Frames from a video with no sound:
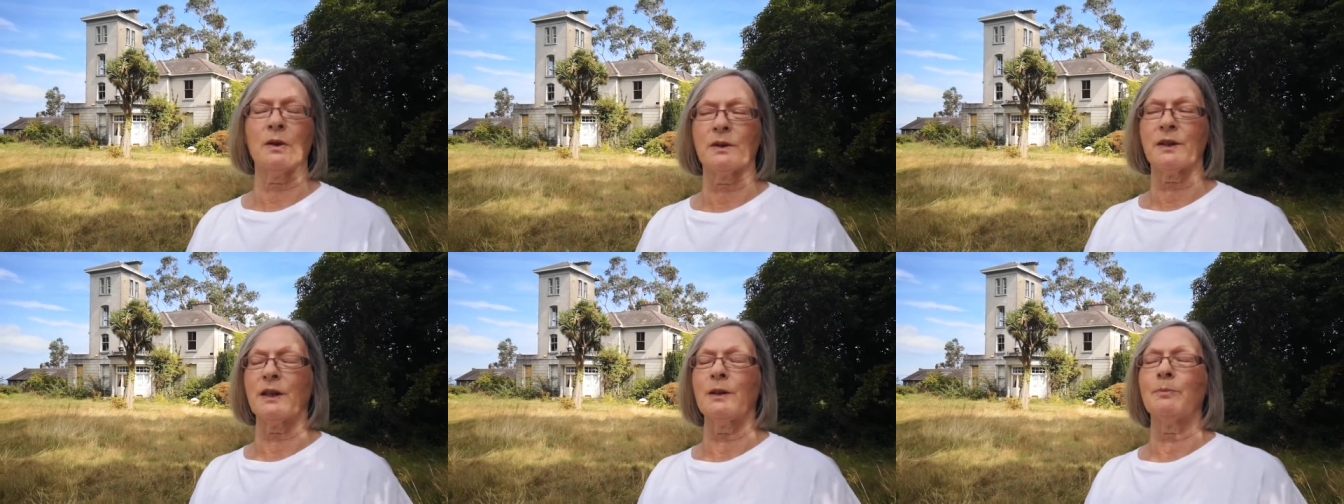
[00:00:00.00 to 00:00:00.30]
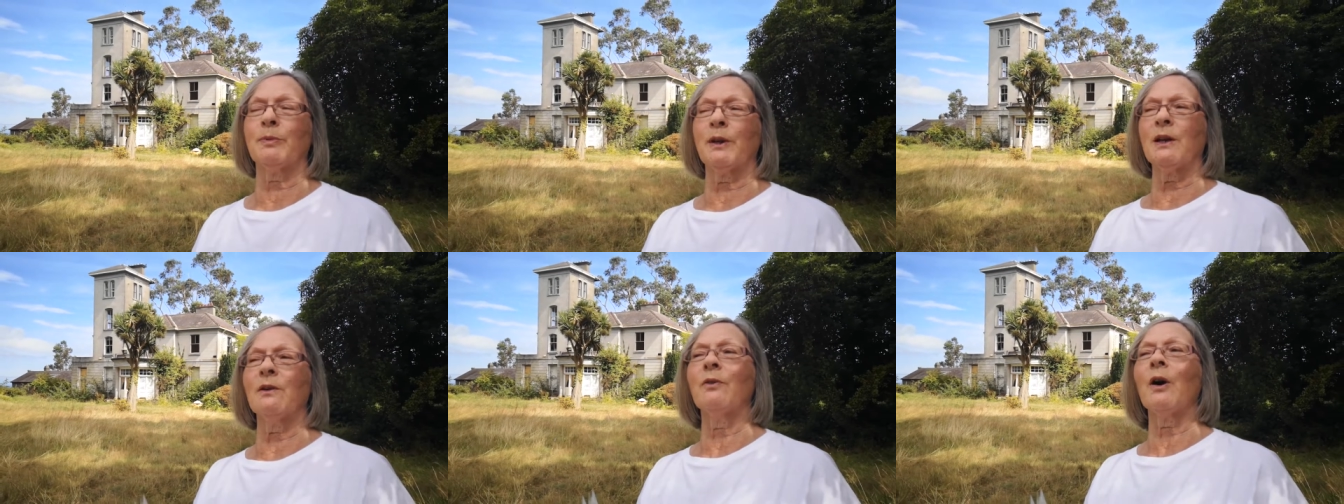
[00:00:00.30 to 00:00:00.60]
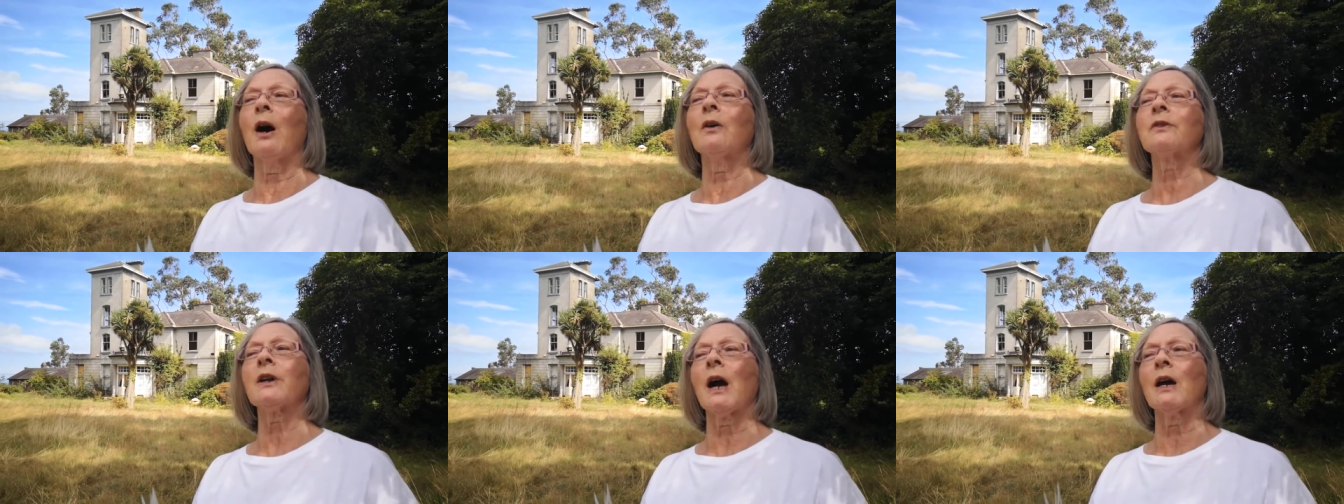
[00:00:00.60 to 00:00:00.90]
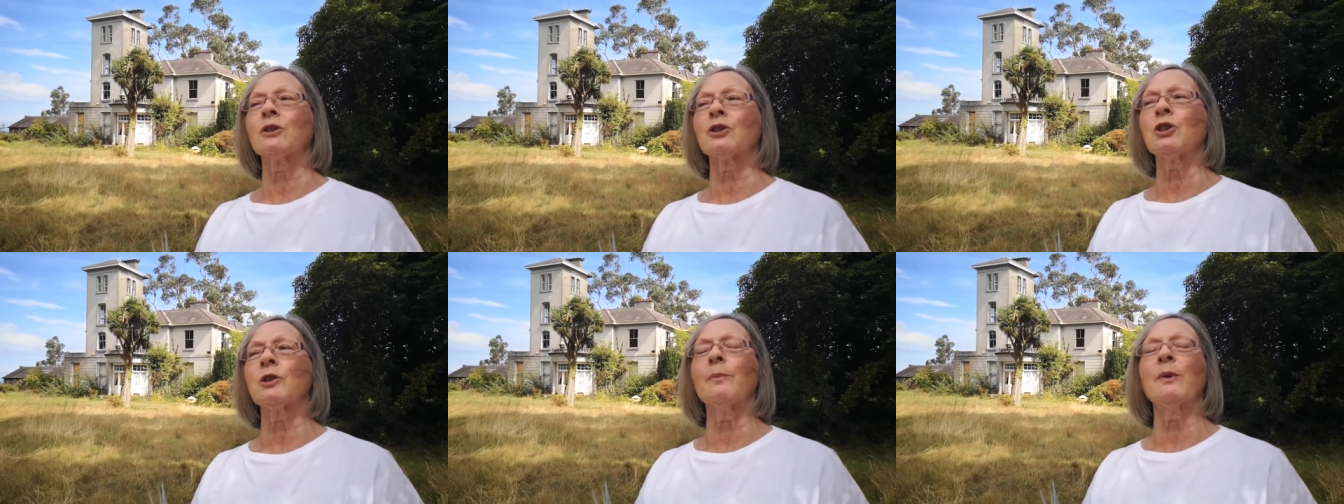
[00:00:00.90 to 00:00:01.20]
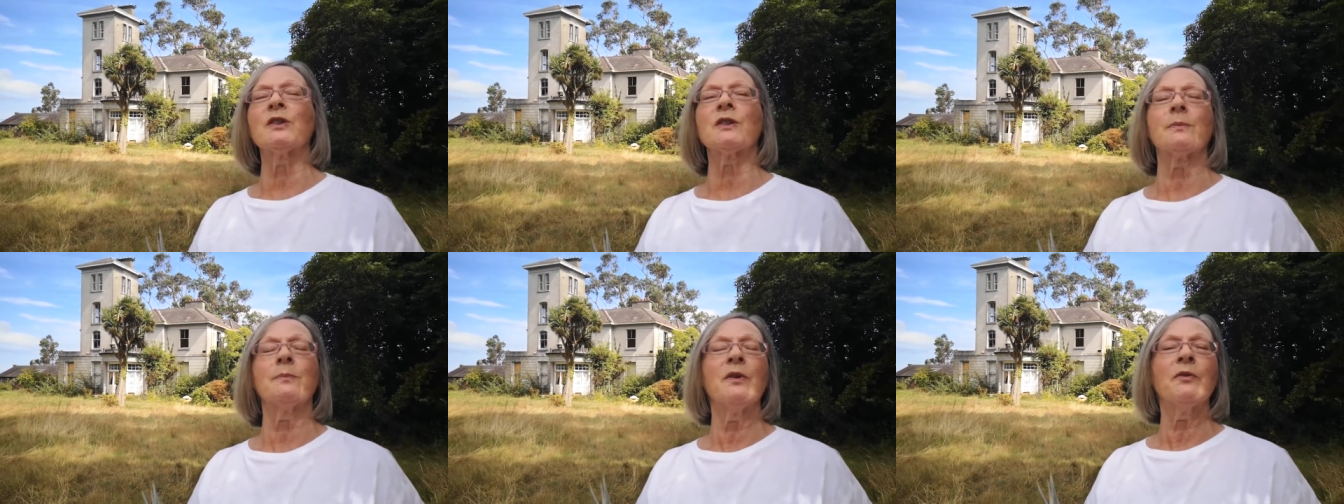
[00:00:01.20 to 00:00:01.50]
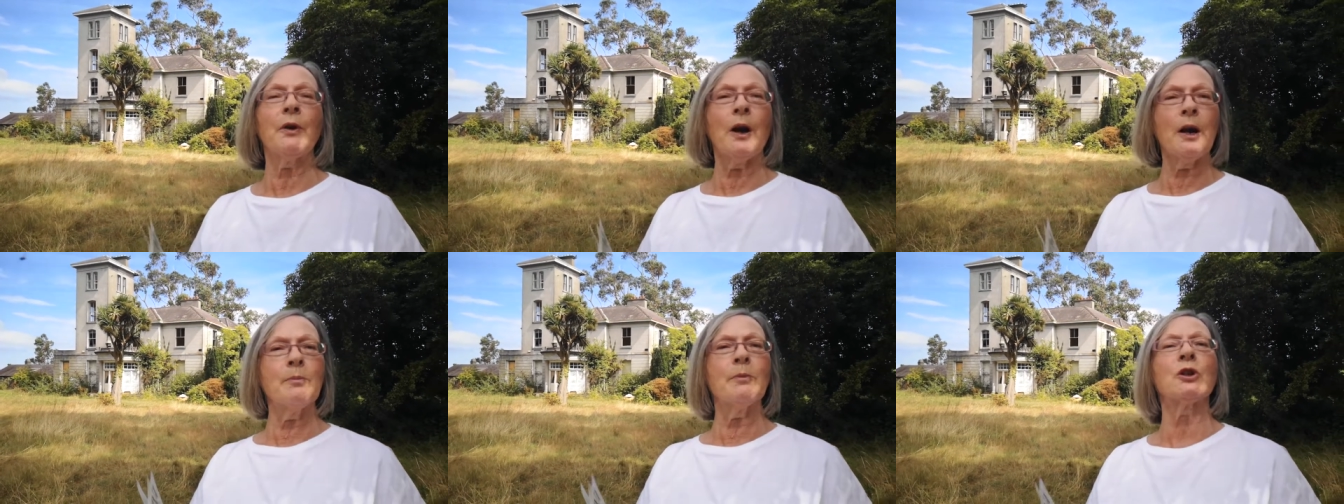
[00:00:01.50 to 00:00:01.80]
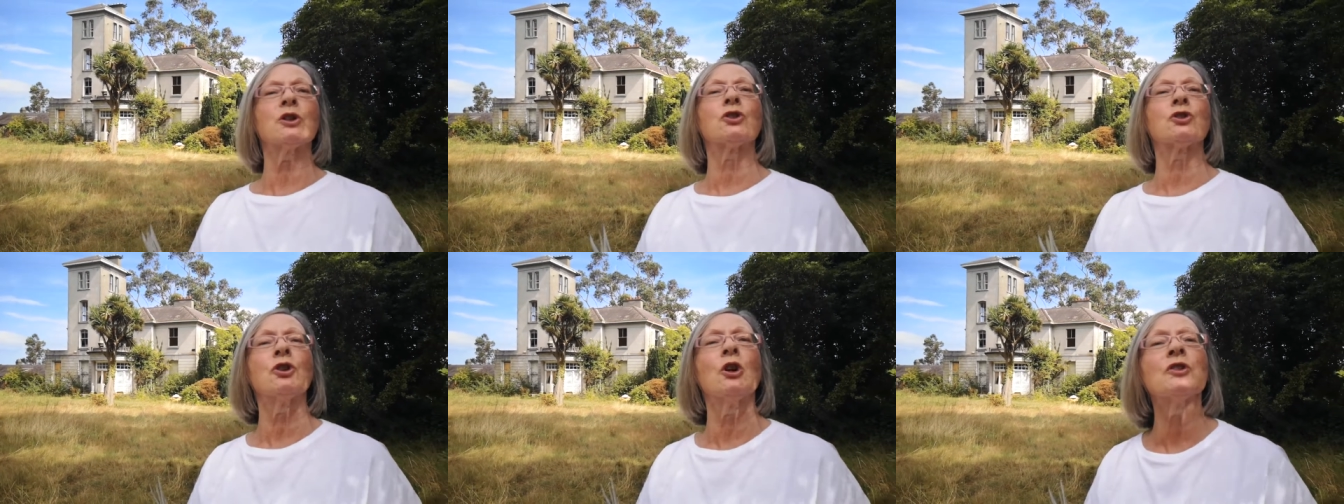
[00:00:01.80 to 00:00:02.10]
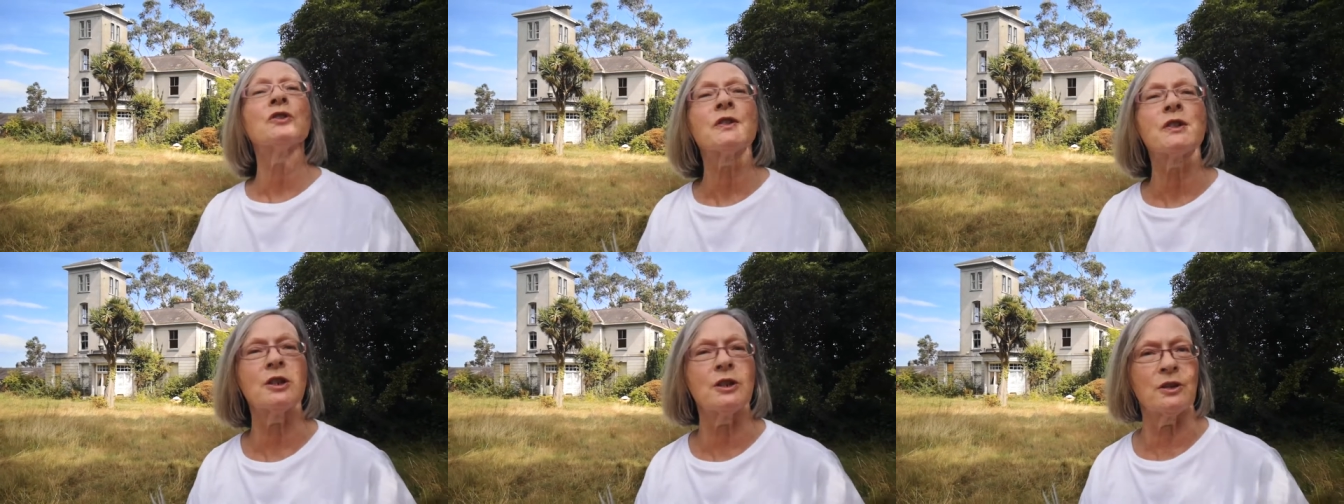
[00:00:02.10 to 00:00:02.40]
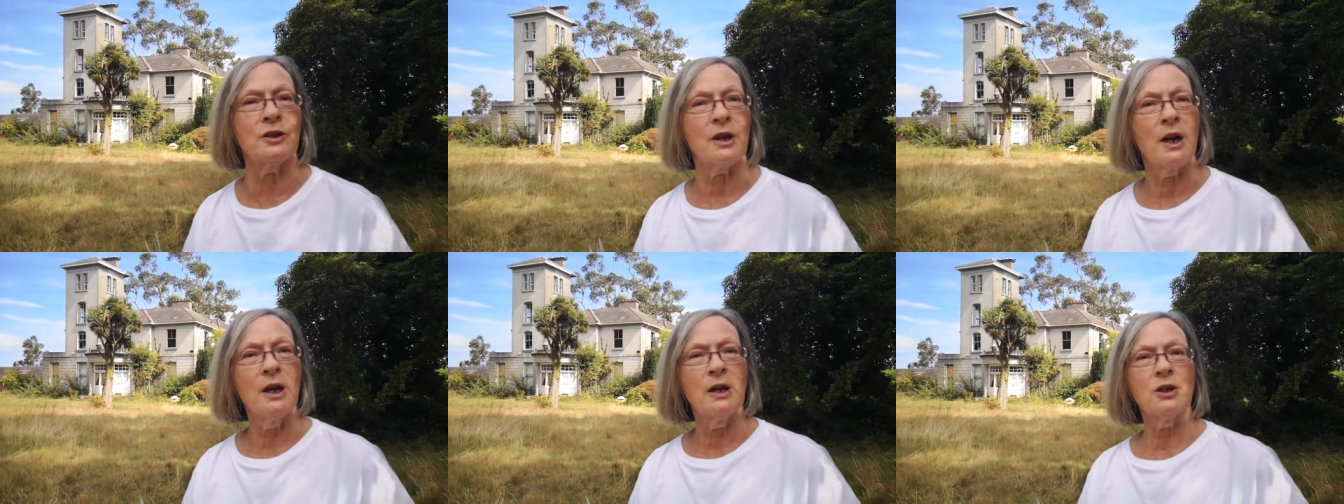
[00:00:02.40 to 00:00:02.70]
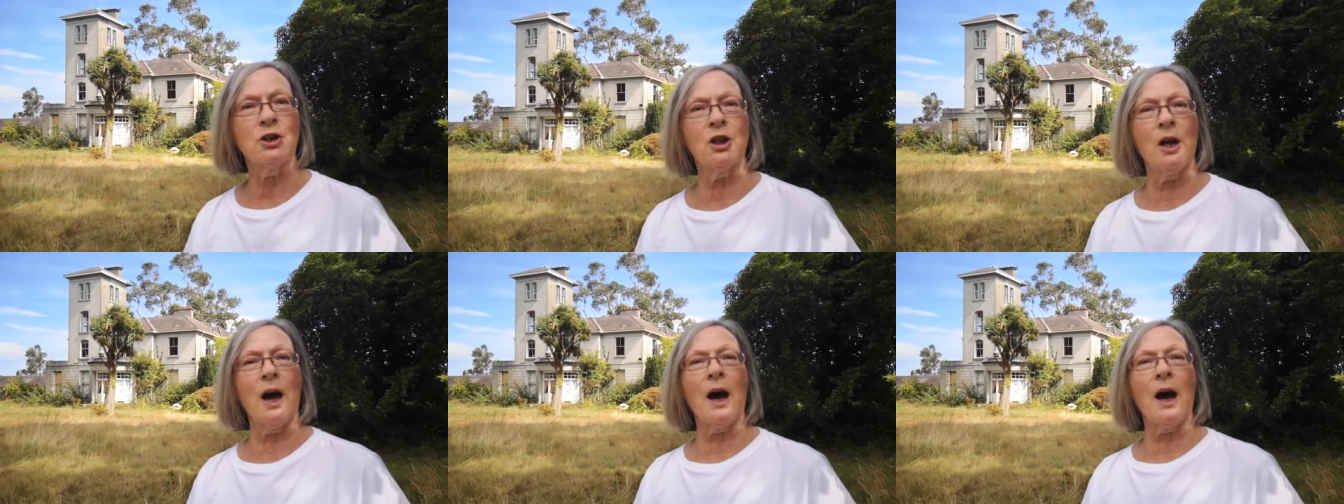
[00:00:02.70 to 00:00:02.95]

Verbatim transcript: deeply involved, and she must have been very much trusted she,